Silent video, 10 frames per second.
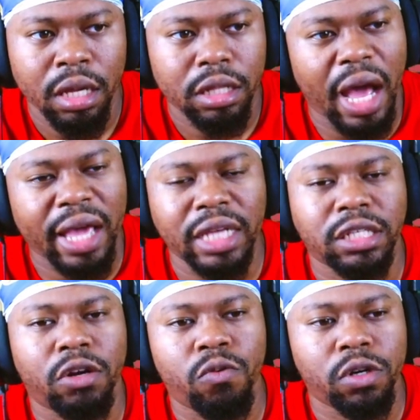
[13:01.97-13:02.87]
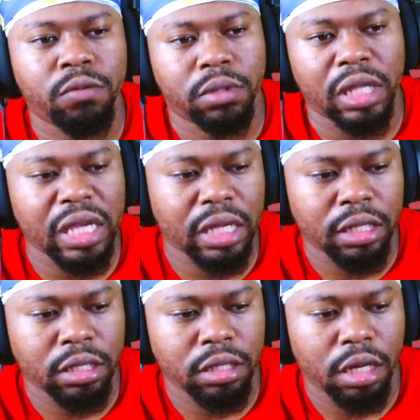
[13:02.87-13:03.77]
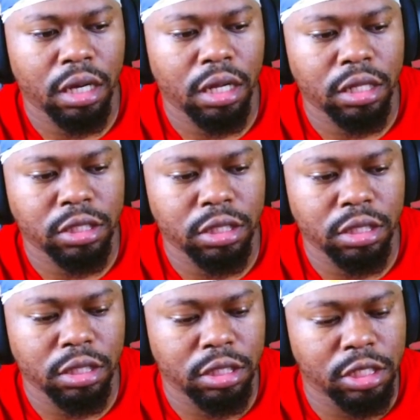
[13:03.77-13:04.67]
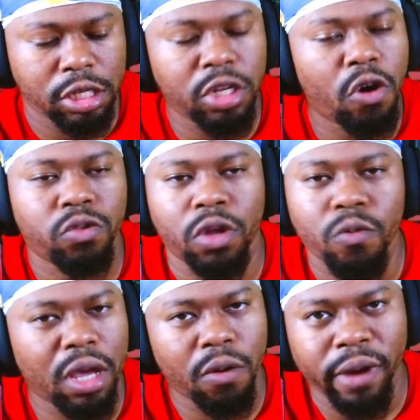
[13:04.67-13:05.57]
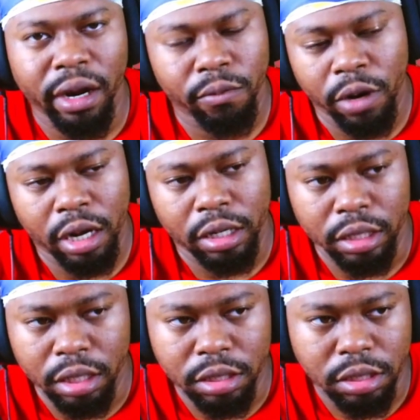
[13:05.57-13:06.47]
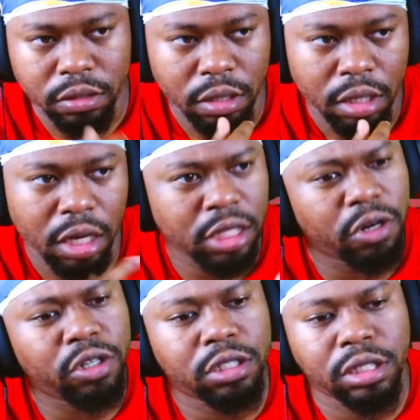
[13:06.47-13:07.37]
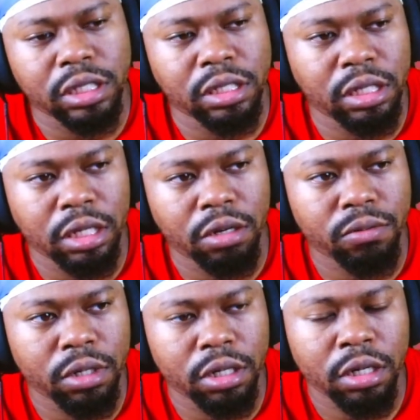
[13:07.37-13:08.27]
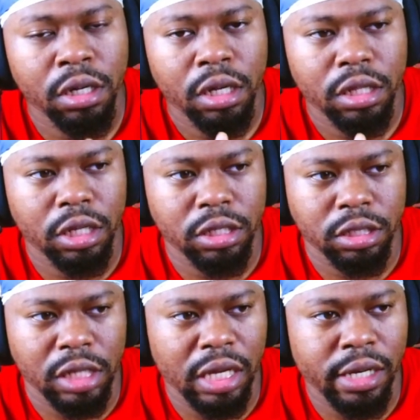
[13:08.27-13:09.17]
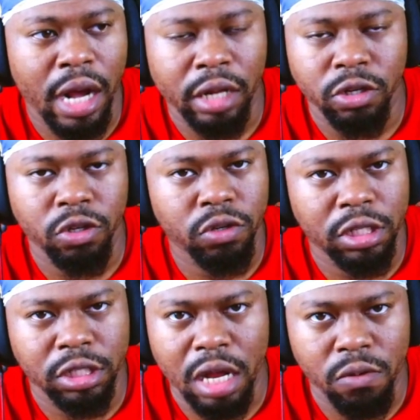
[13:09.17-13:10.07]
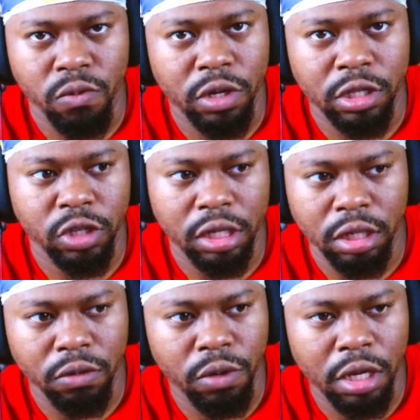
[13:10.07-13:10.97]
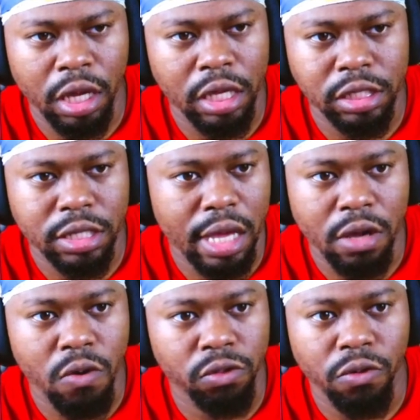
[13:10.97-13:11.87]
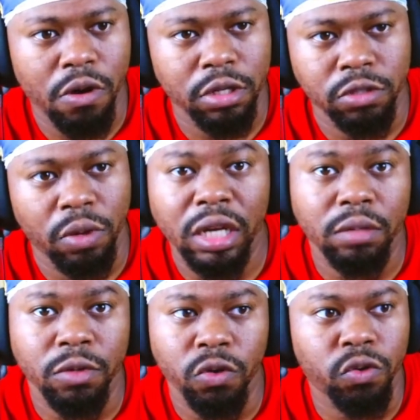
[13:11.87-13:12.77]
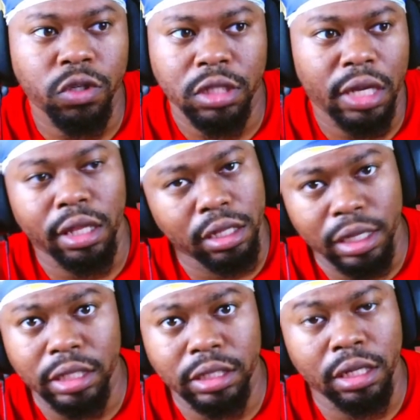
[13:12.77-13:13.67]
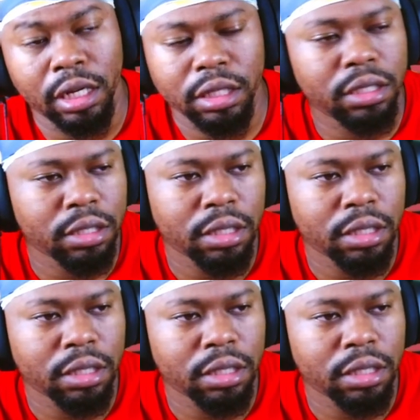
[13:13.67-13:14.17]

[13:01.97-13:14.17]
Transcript: I guess they don't want them thinking to know their way around, I guess. But there is a scene in here where there's that doctor dude that's kind of running, trying to get away, and he's like going through all these random doors that lead to nothing.